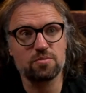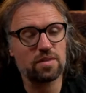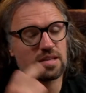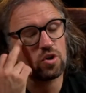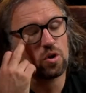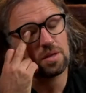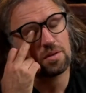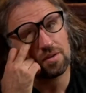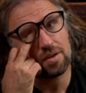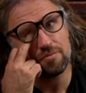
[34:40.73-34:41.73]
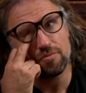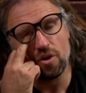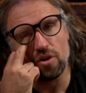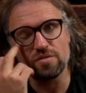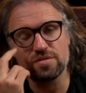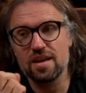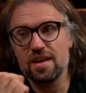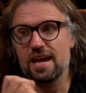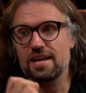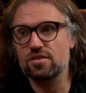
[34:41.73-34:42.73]
And what this normally involves
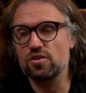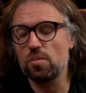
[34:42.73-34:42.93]
is